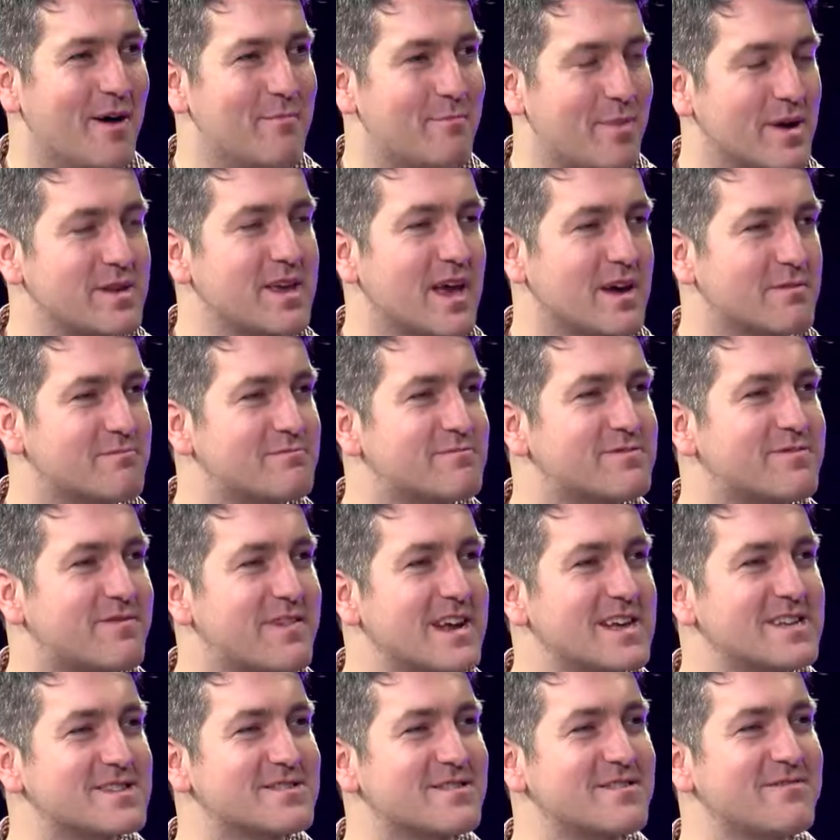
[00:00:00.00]
but yeah,
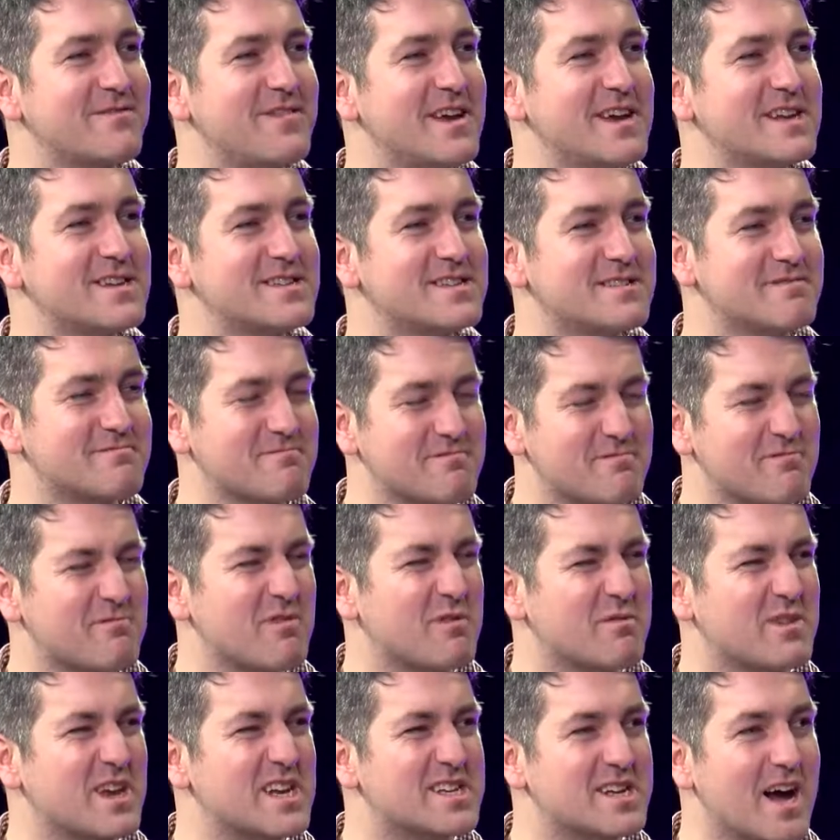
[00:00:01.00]
things things
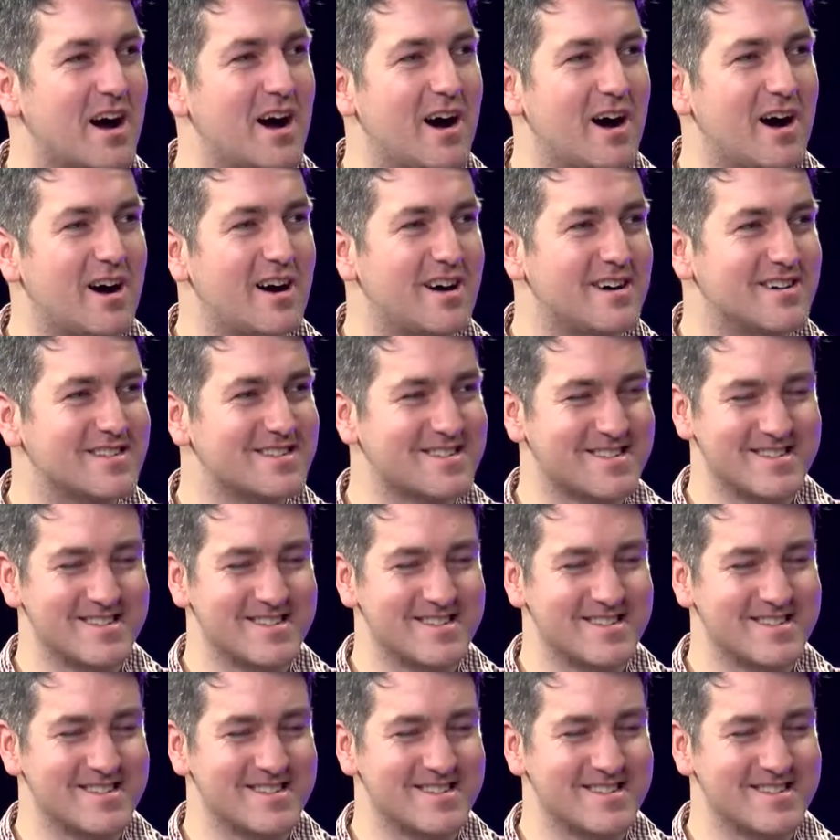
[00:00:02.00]
with guitars